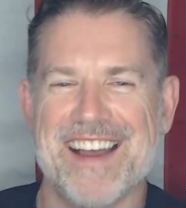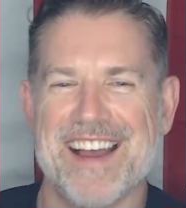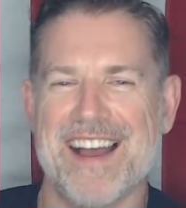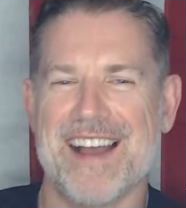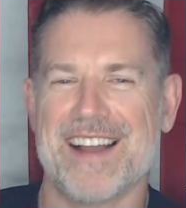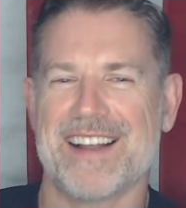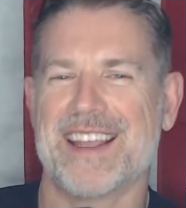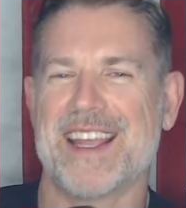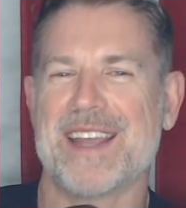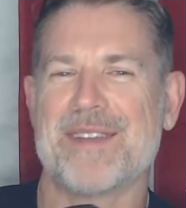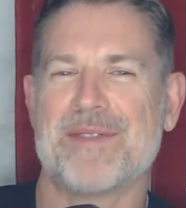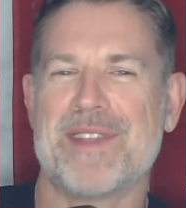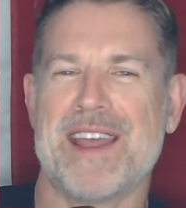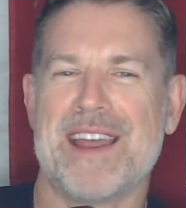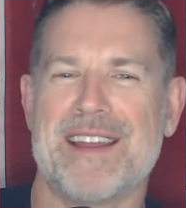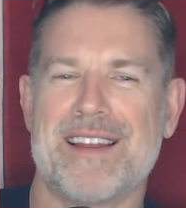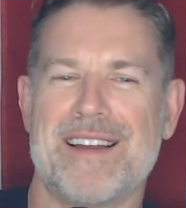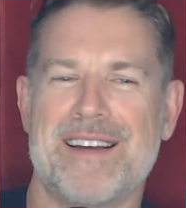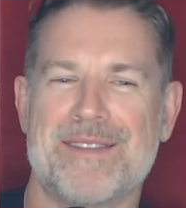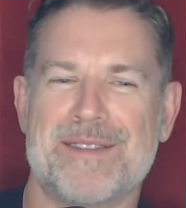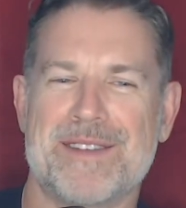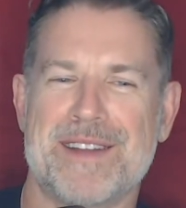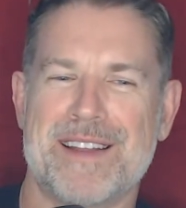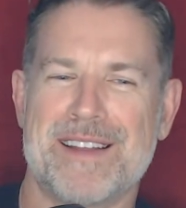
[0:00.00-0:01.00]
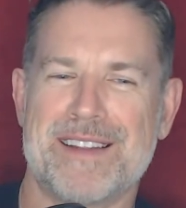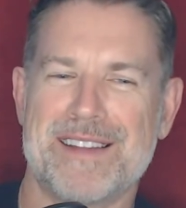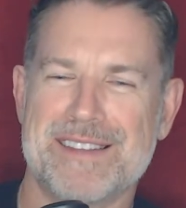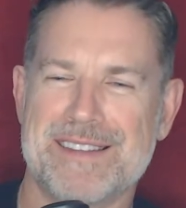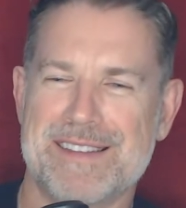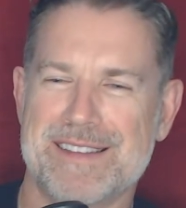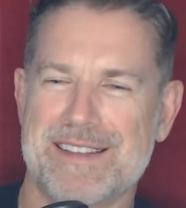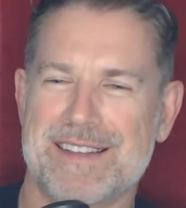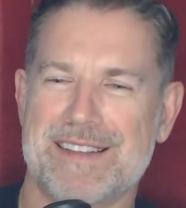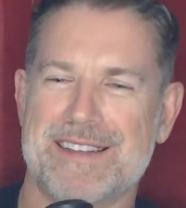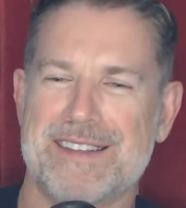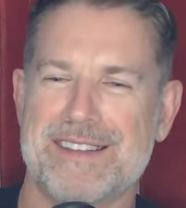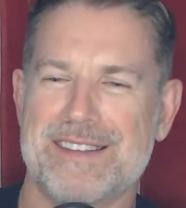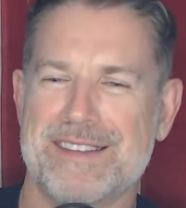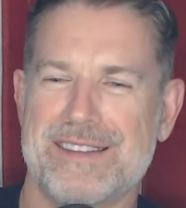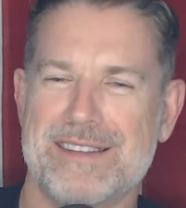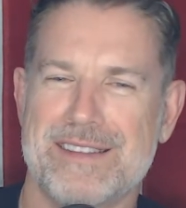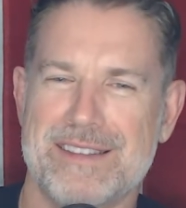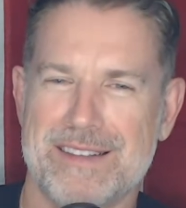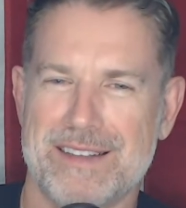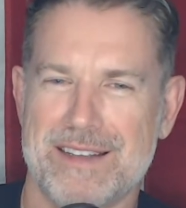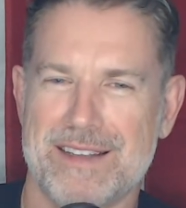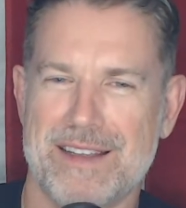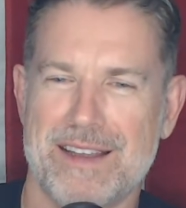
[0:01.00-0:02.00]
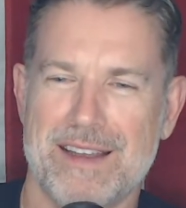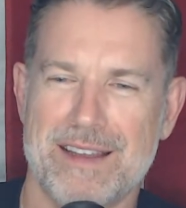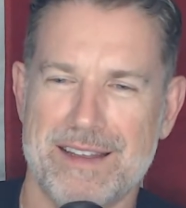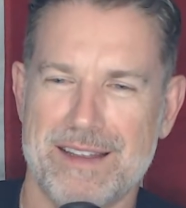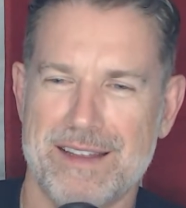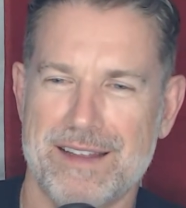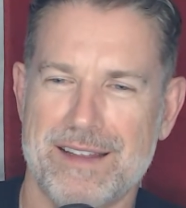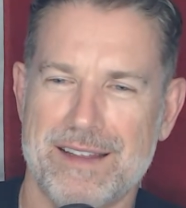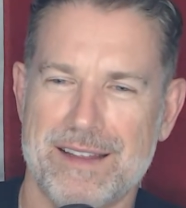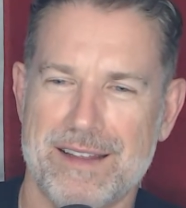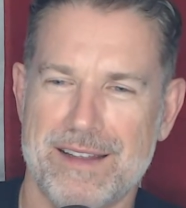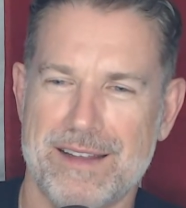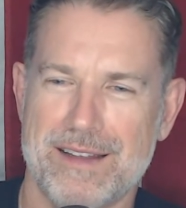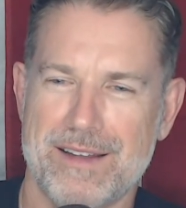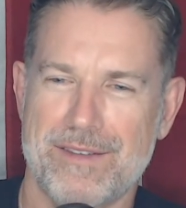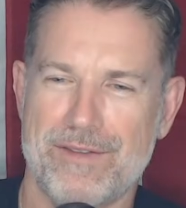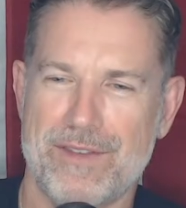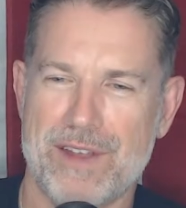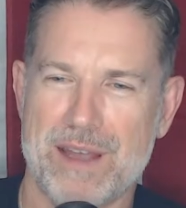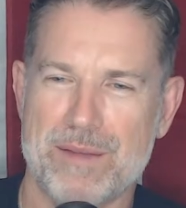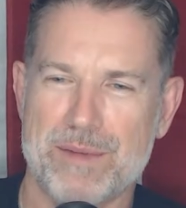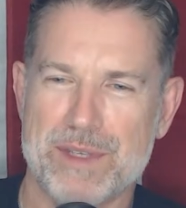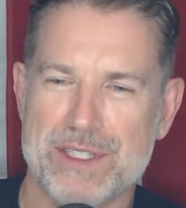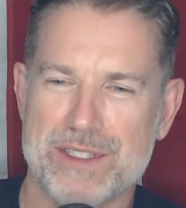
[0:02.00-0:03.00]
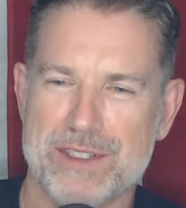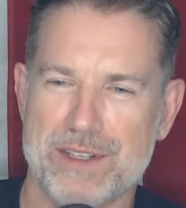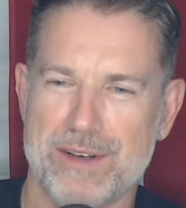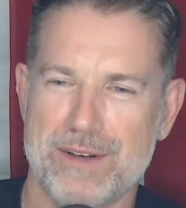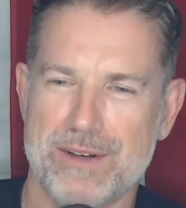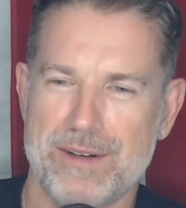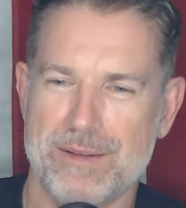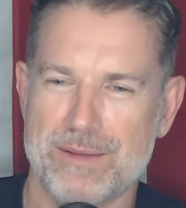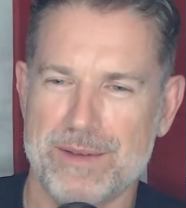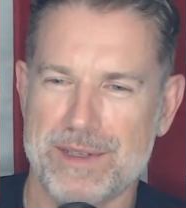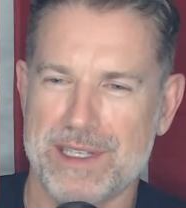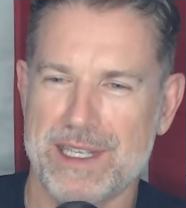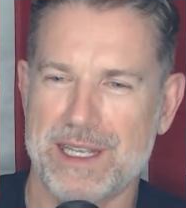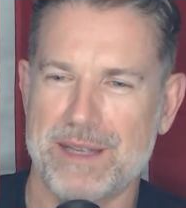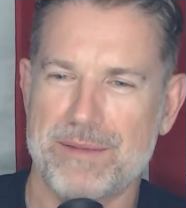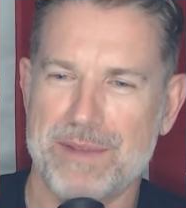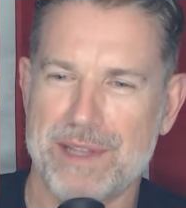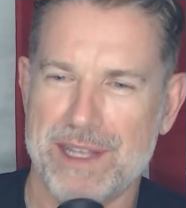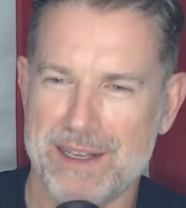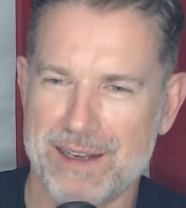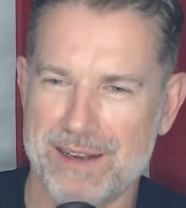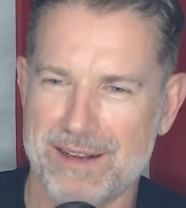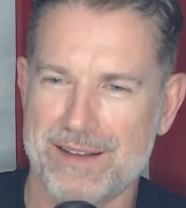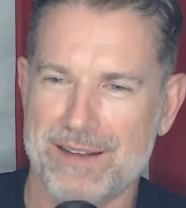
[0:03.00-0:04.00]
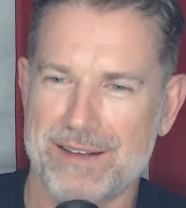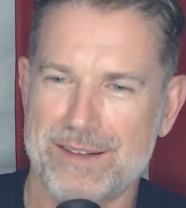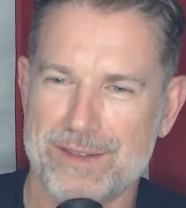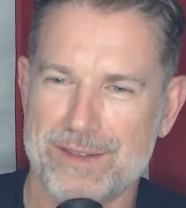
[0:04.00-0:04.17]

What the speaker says: keep that. This is a family show. I'll keep that on